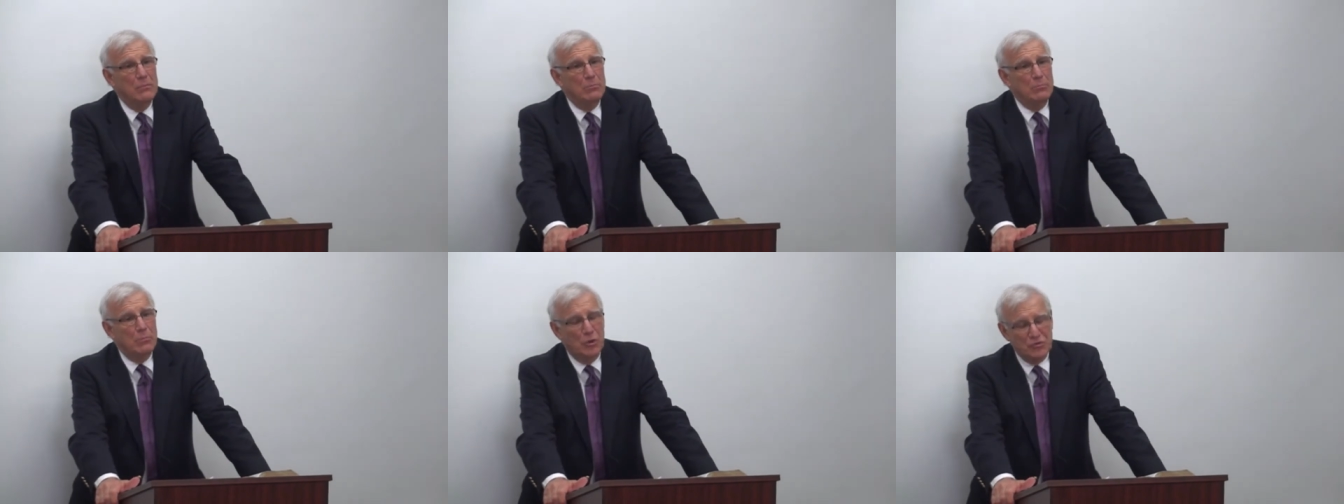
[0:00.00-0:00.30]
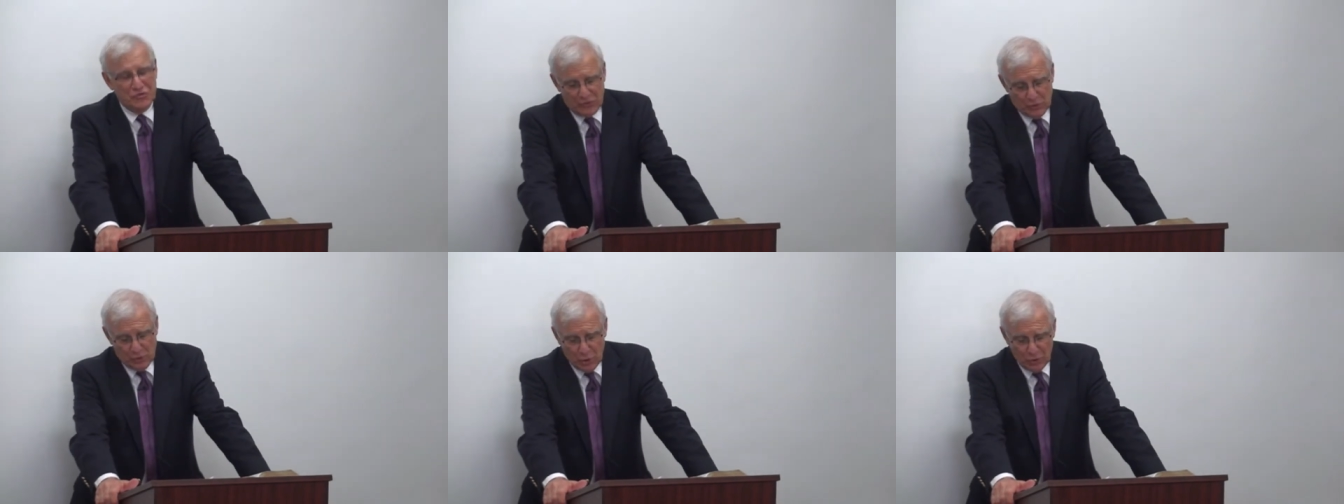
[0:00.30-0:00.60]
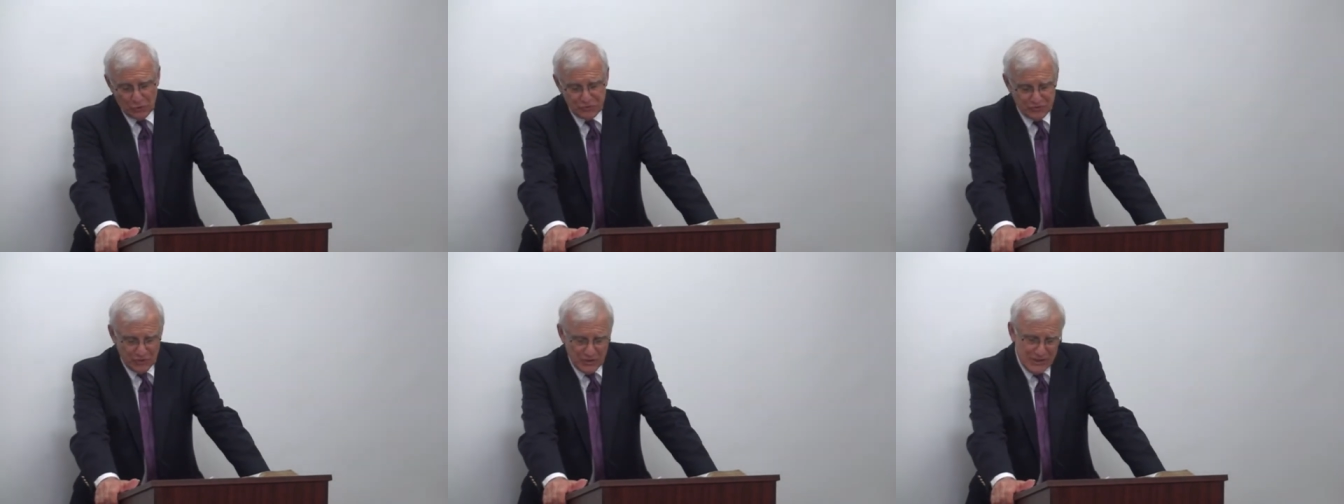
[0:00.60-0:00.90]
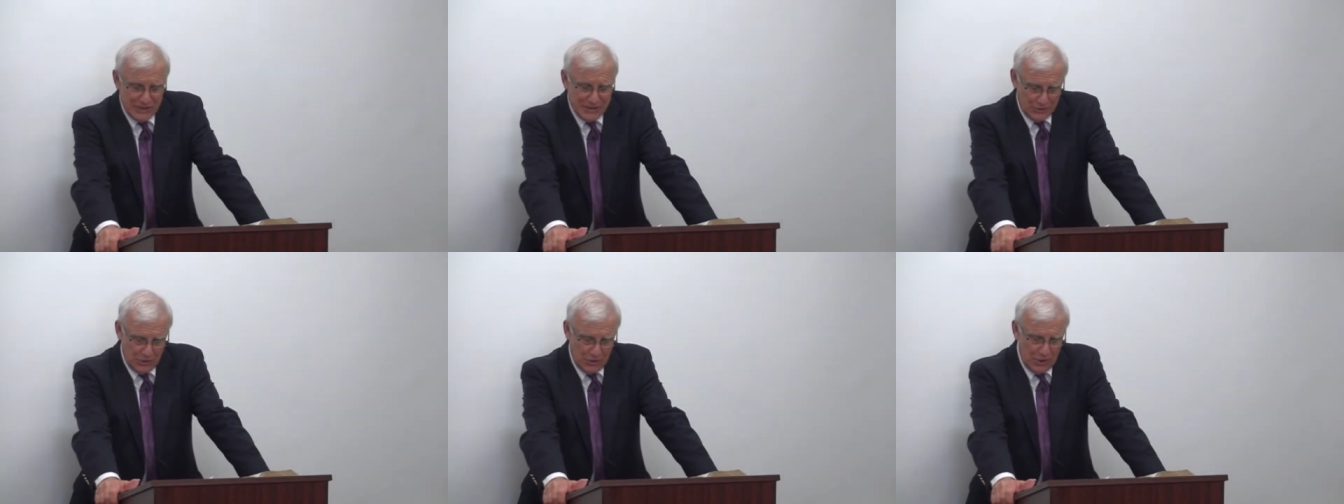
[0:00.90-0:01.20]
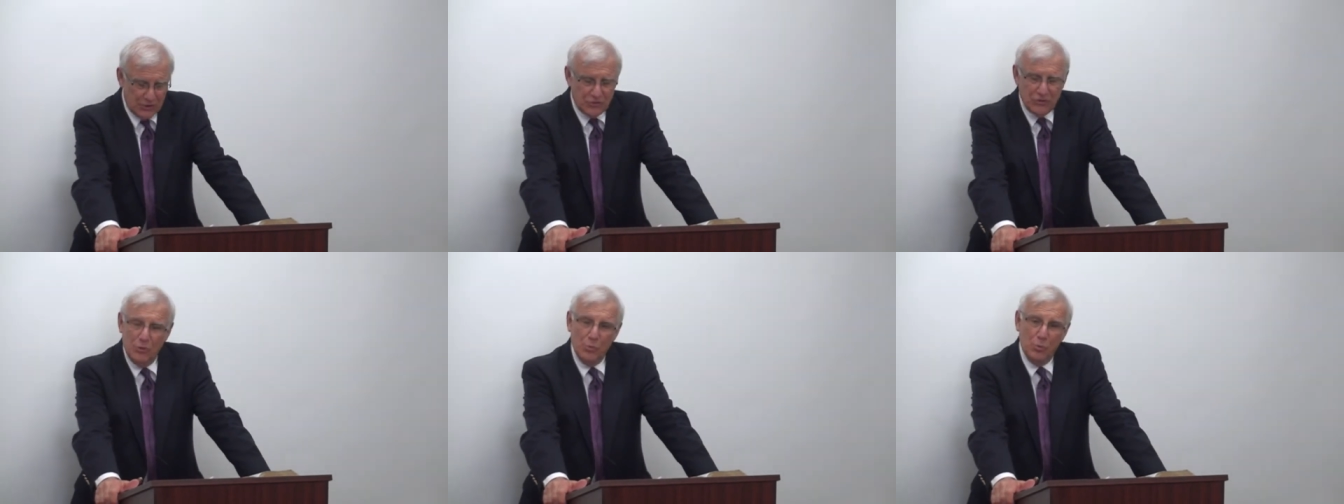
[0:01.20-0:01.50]
most closely
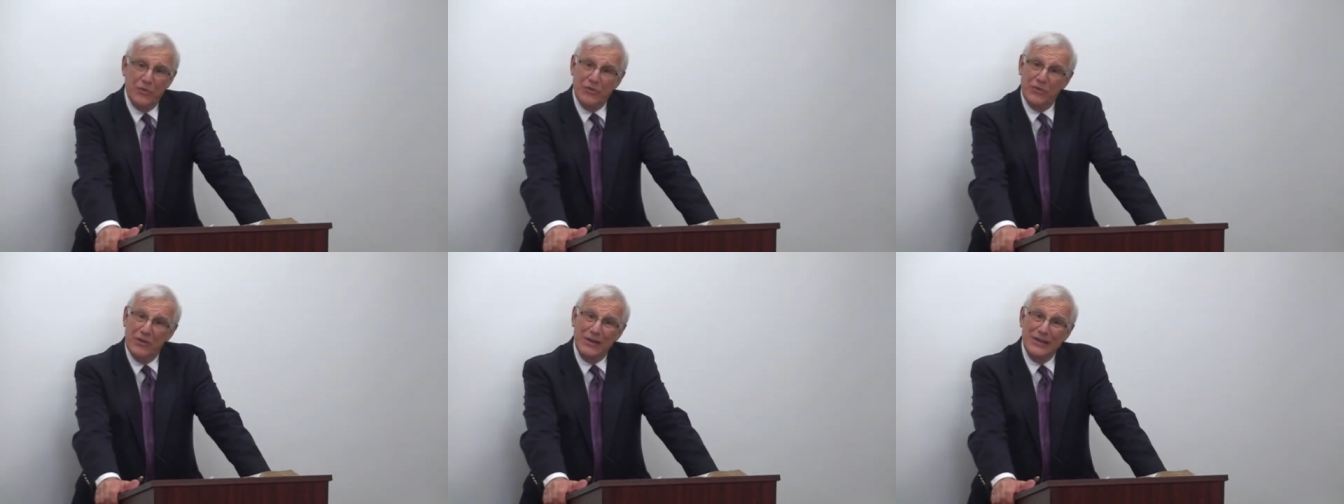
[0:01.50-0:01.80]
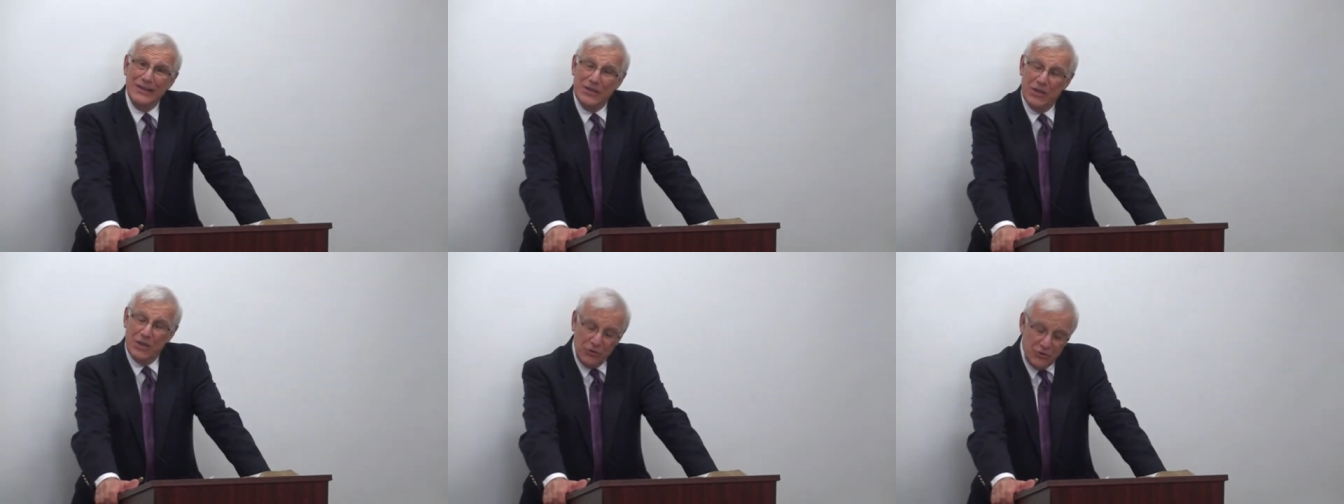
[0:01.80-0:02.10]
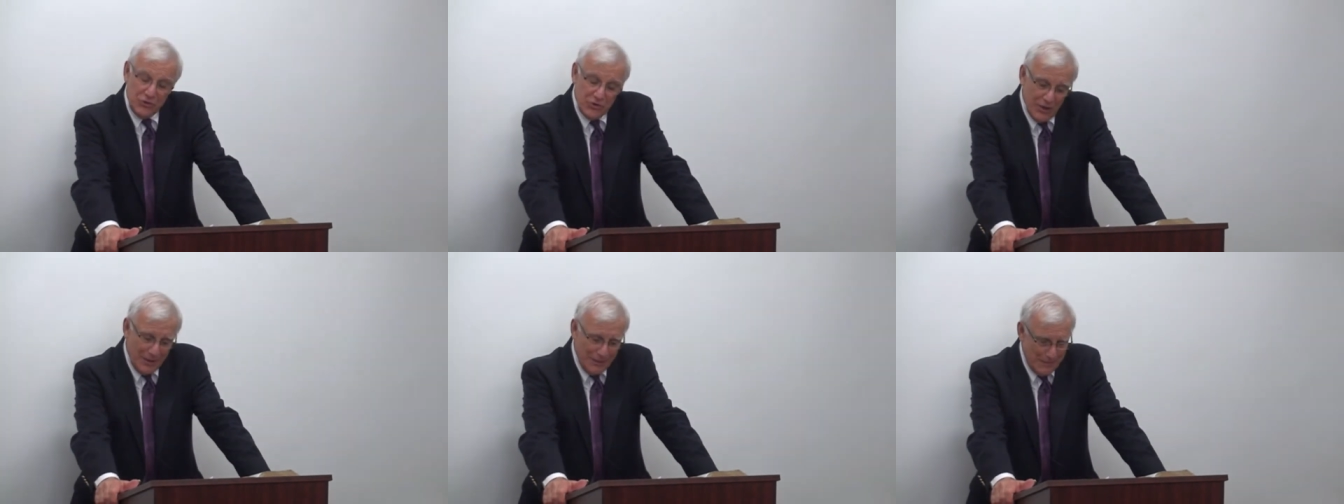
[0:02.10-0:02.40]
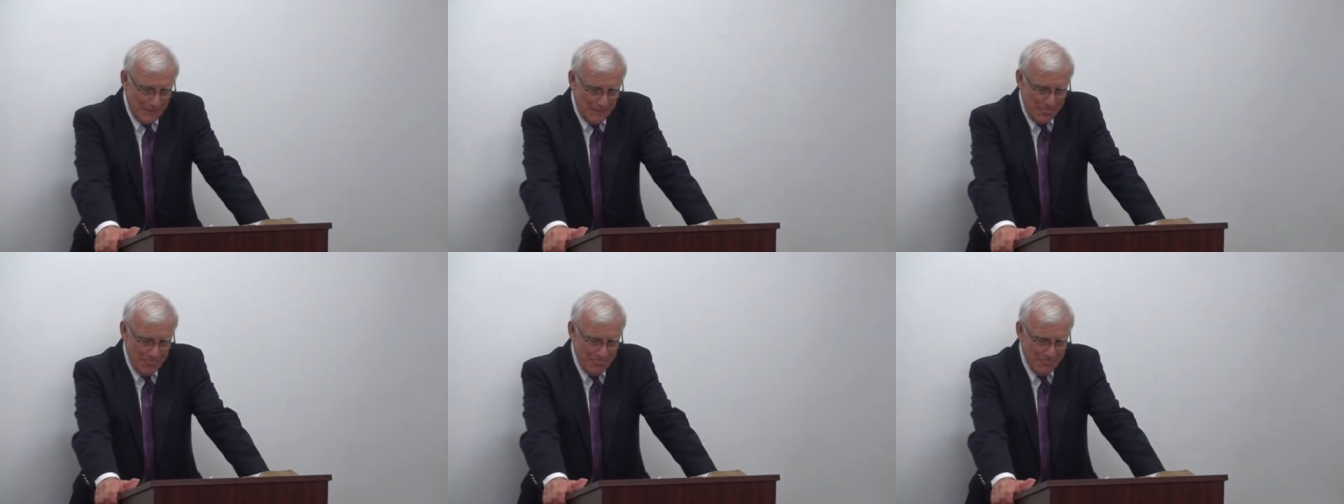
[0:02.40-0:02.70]
connected with in Kenya.